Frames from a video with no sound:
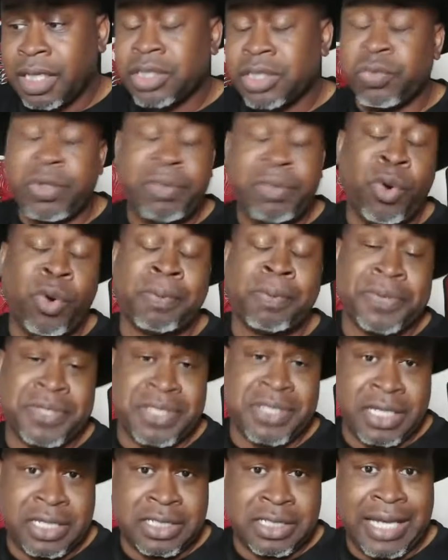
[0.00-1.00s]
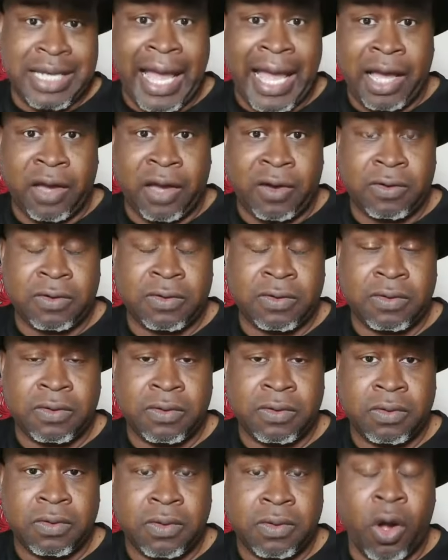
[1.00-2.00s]
three-point percentage allowed,
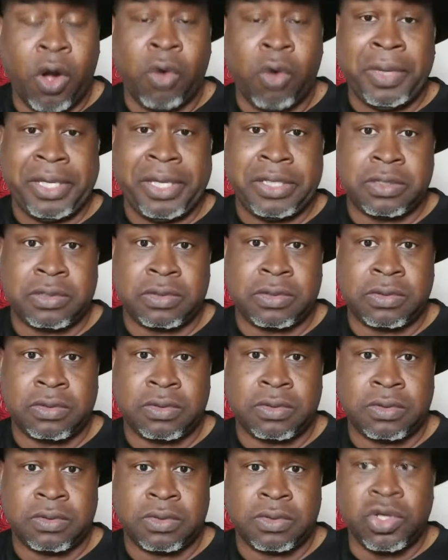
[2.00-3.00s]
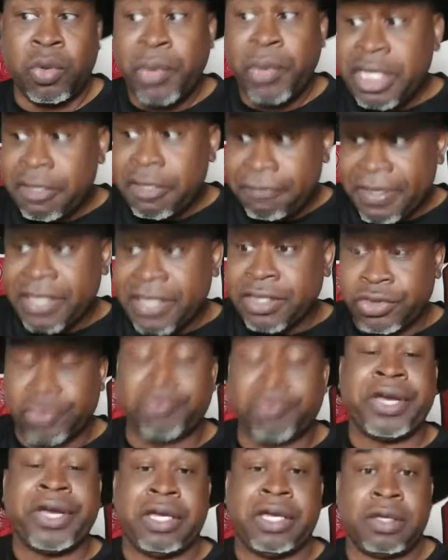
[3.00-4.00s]
always. So we defend the
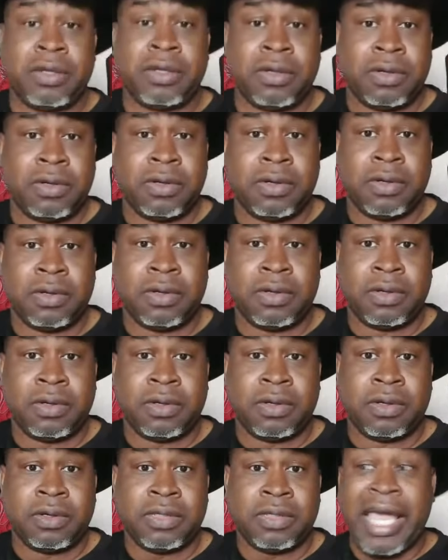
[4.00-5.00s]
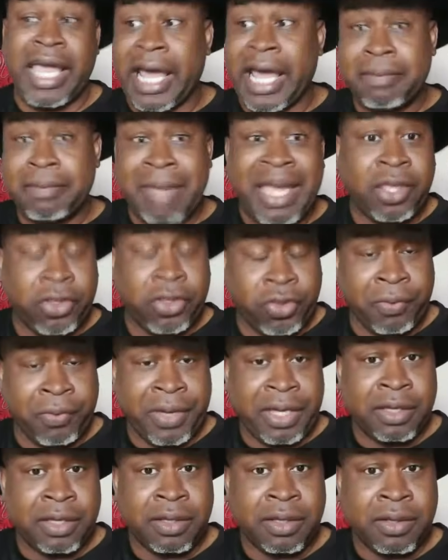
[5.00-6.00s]
three. They got to make the
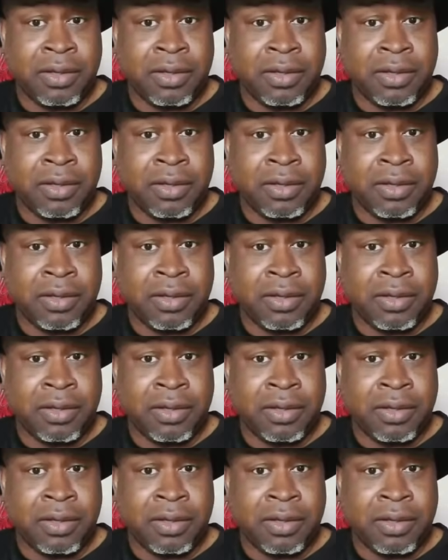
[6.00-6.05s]
three.